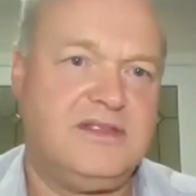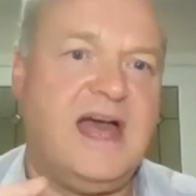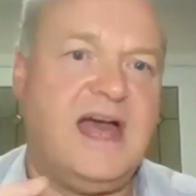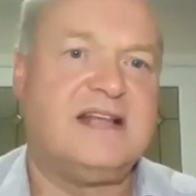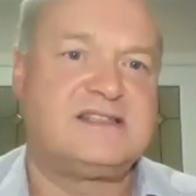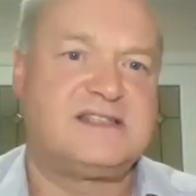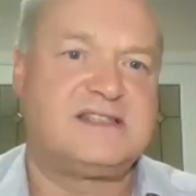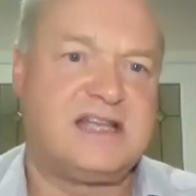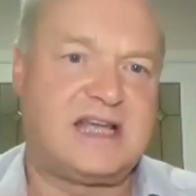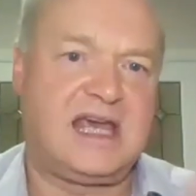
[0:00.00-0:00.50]

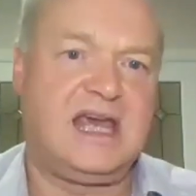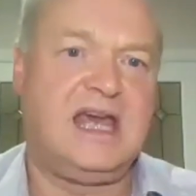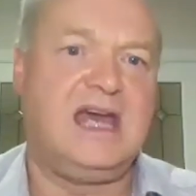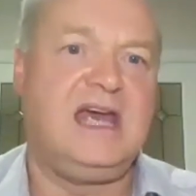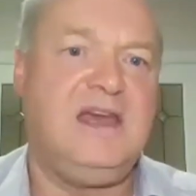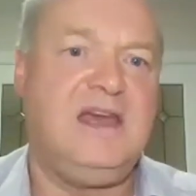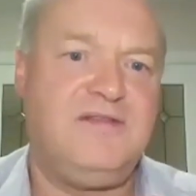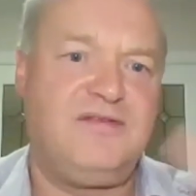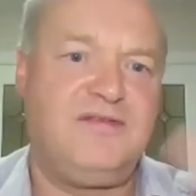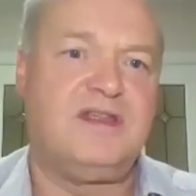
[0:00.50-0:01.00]
That's the
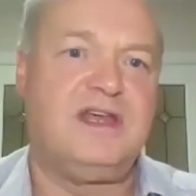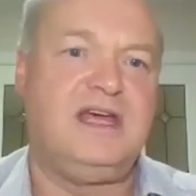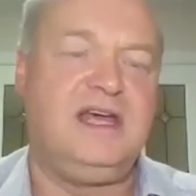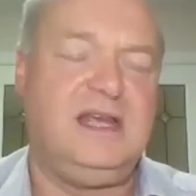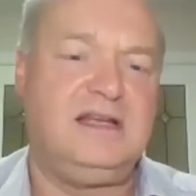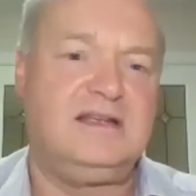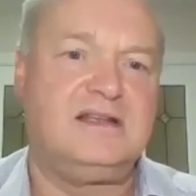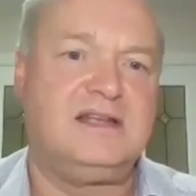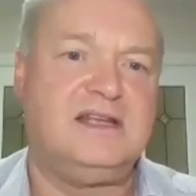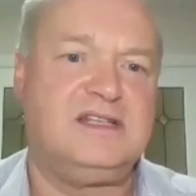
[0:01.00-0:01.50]
key for
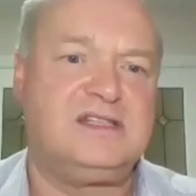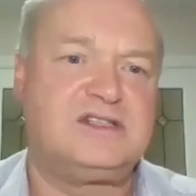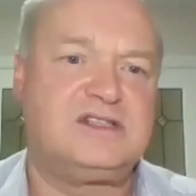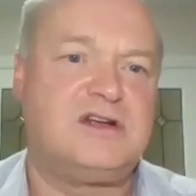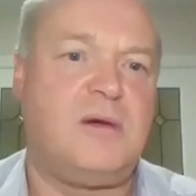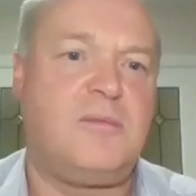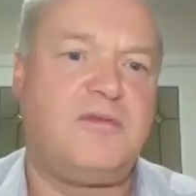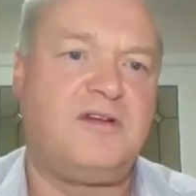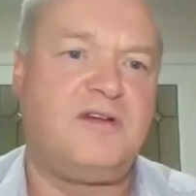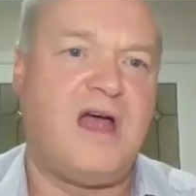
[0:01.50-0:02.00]
these
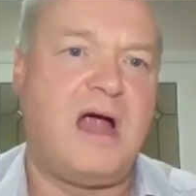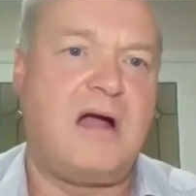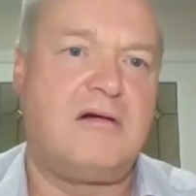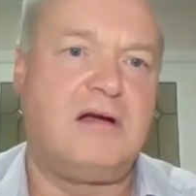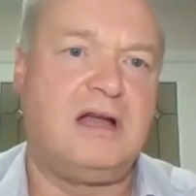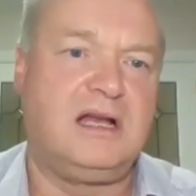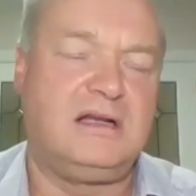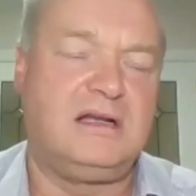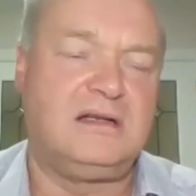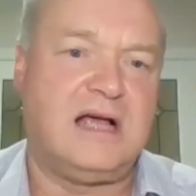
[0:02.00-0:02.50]
top
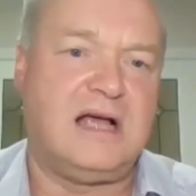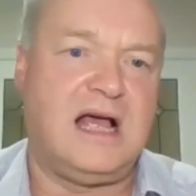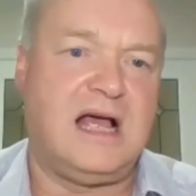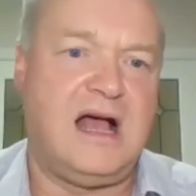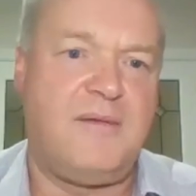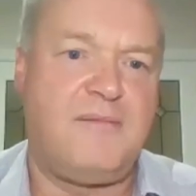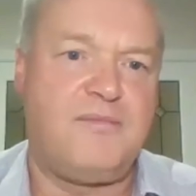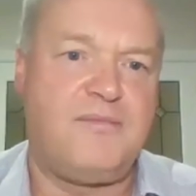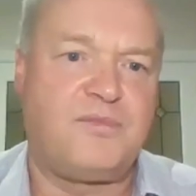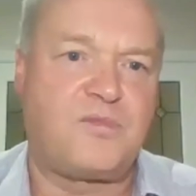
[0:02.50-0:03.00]
flowering
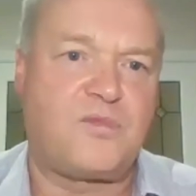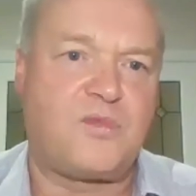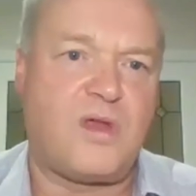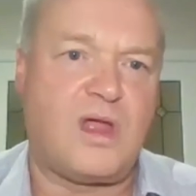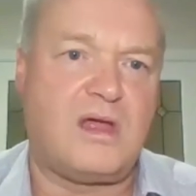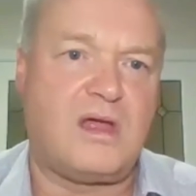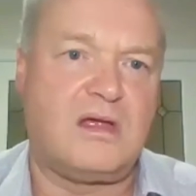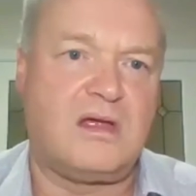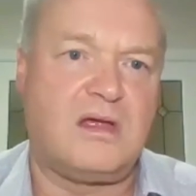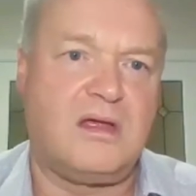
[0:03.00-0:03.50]

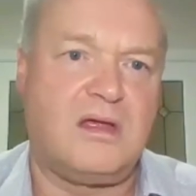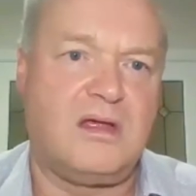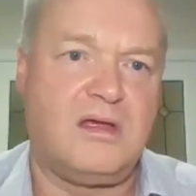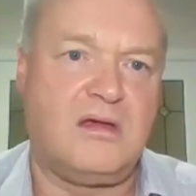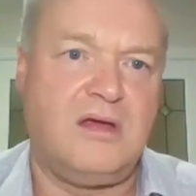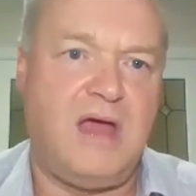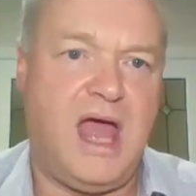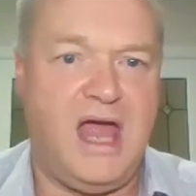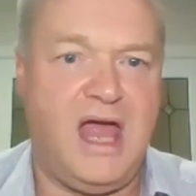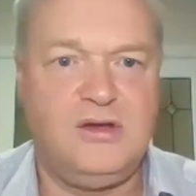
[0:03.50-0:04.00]

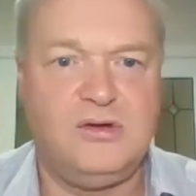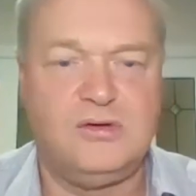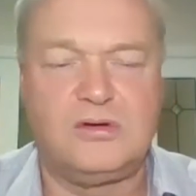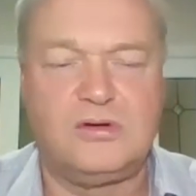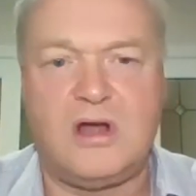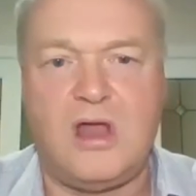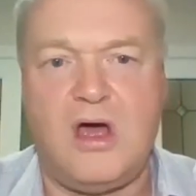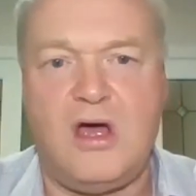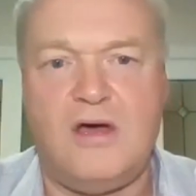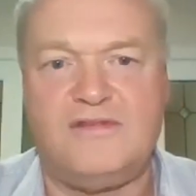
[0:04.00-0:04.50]

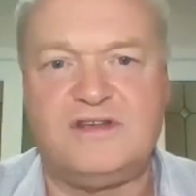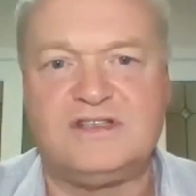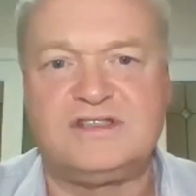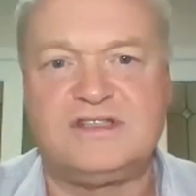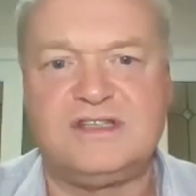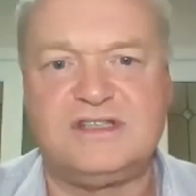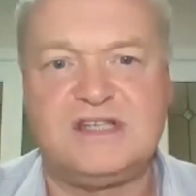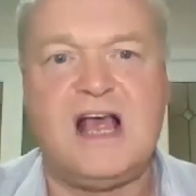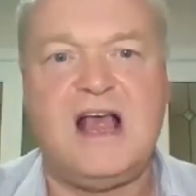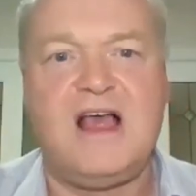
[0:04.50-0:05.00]
annual
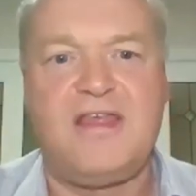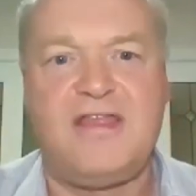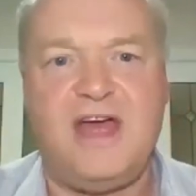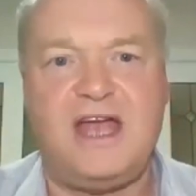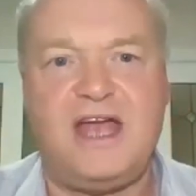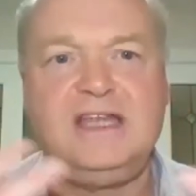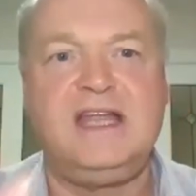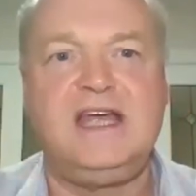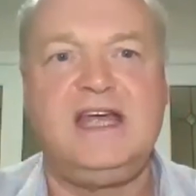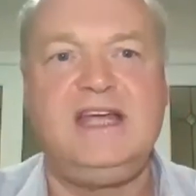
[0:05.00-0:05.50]
clovers, is
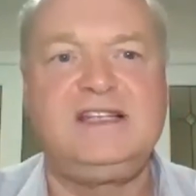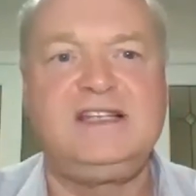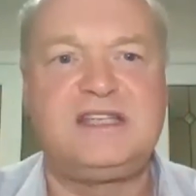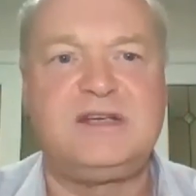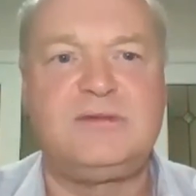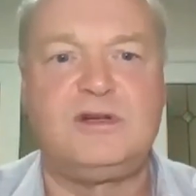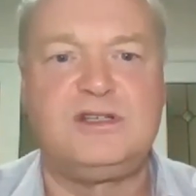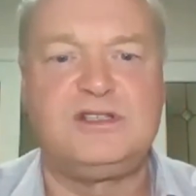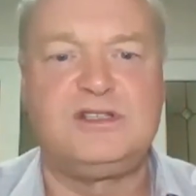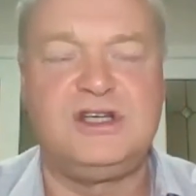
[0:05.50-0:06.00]
they need
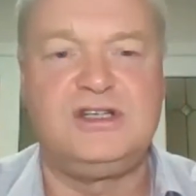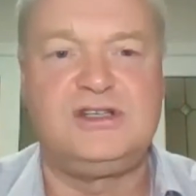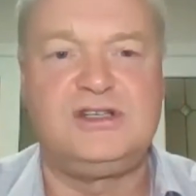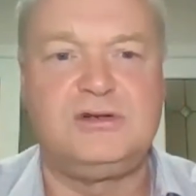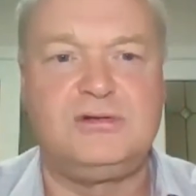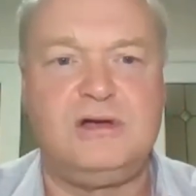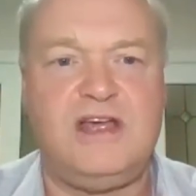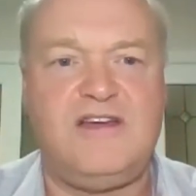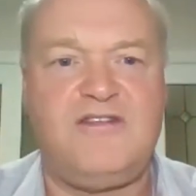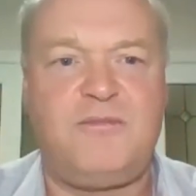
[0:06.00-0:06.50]
some
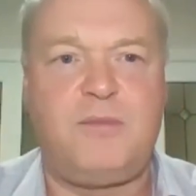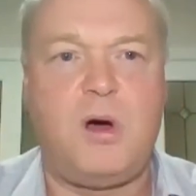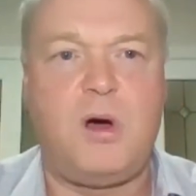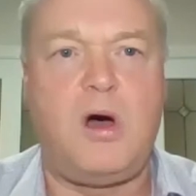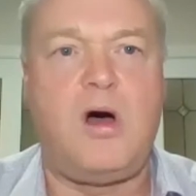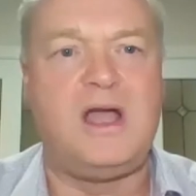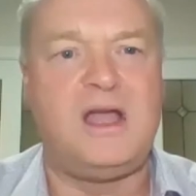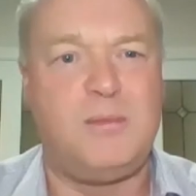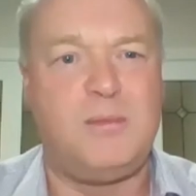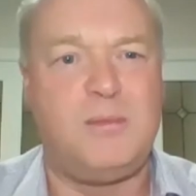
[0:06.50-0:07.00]
residual left
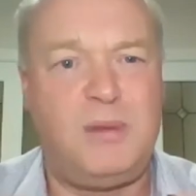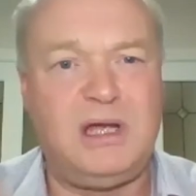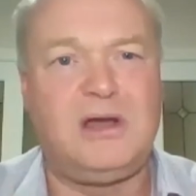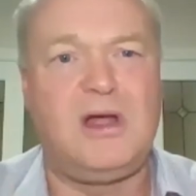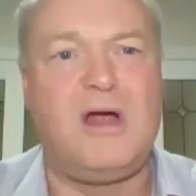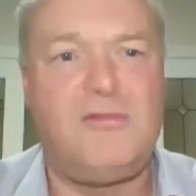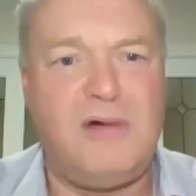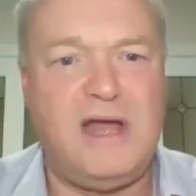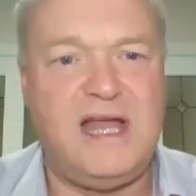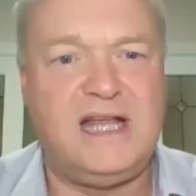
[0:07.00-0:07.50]
behind, a bit
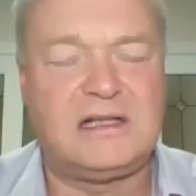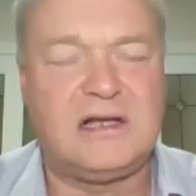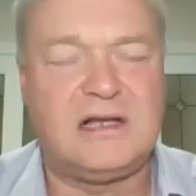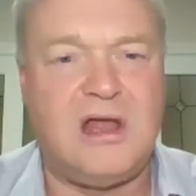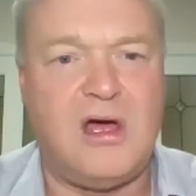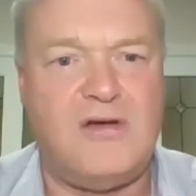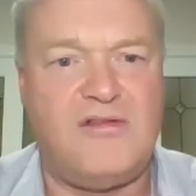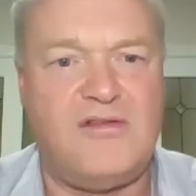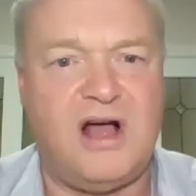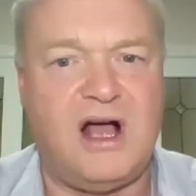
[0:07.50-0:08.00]
like red
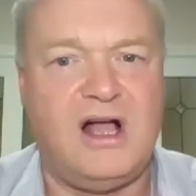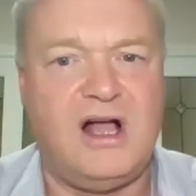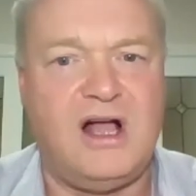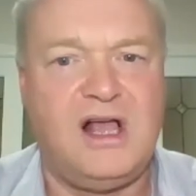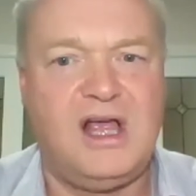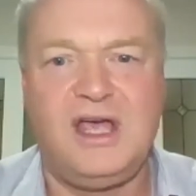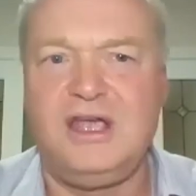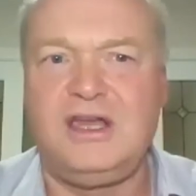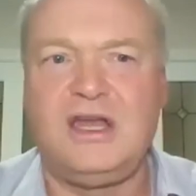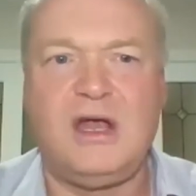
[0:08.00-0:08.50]
clover.
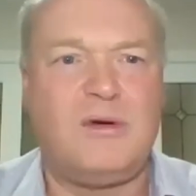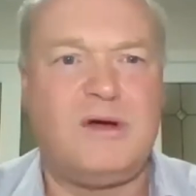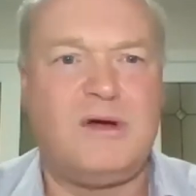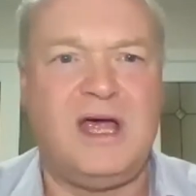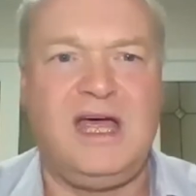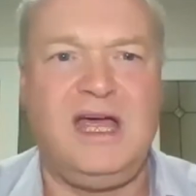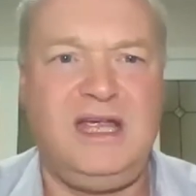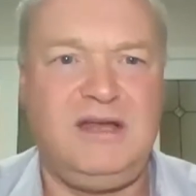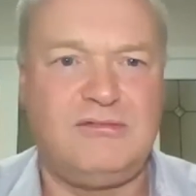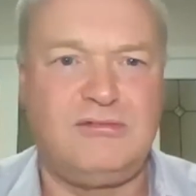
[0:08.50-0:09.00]
You don't
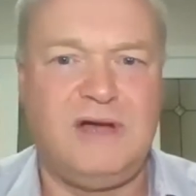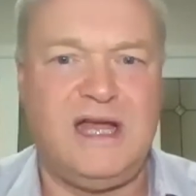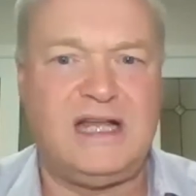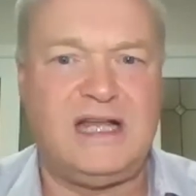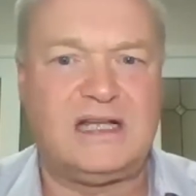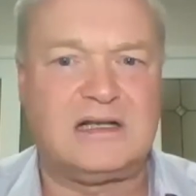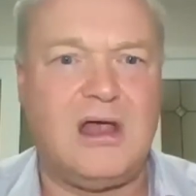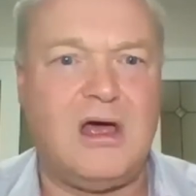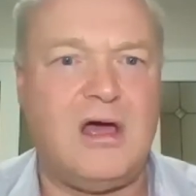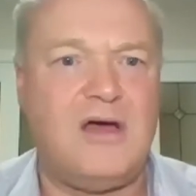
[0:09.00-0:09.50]
want to eat
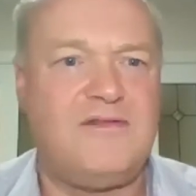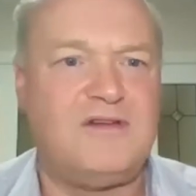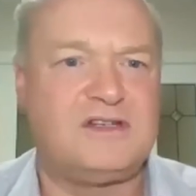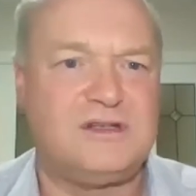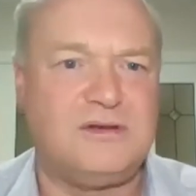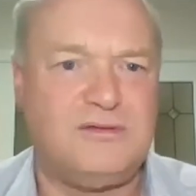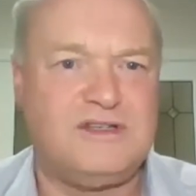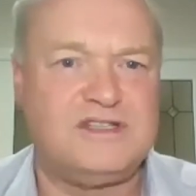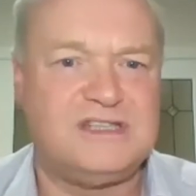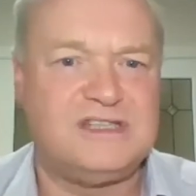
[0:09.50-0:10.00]
red clover
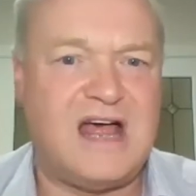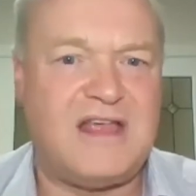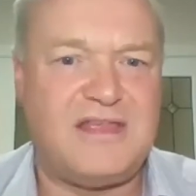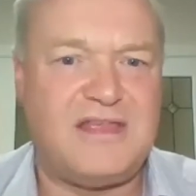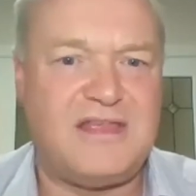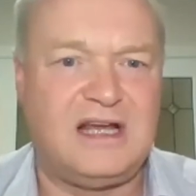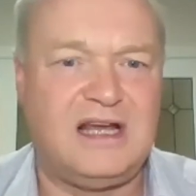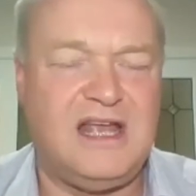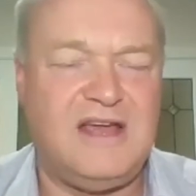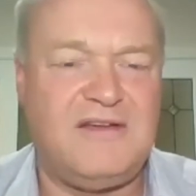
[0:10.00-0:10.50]
till there's
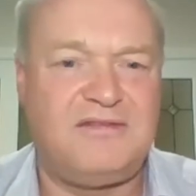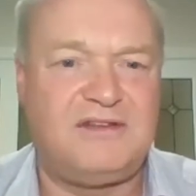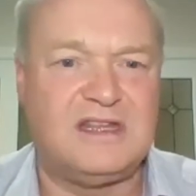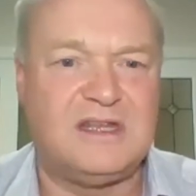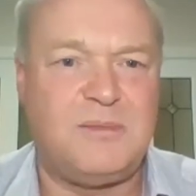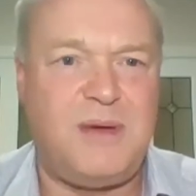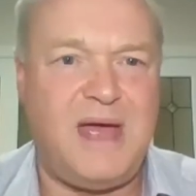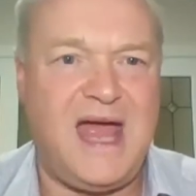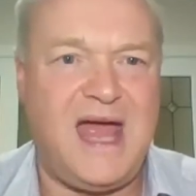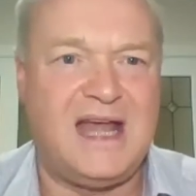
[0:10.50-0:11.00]
nothing left
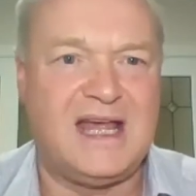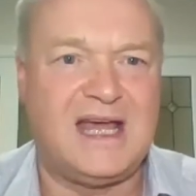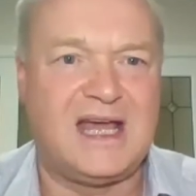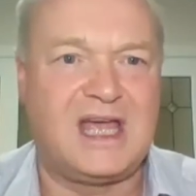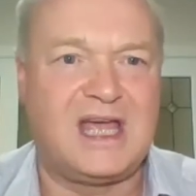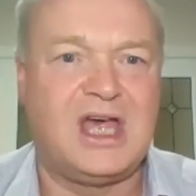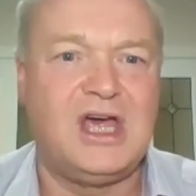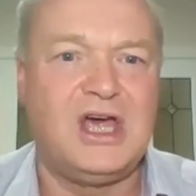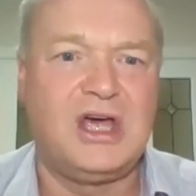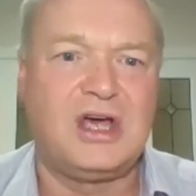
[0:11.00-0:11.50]
in the paddock,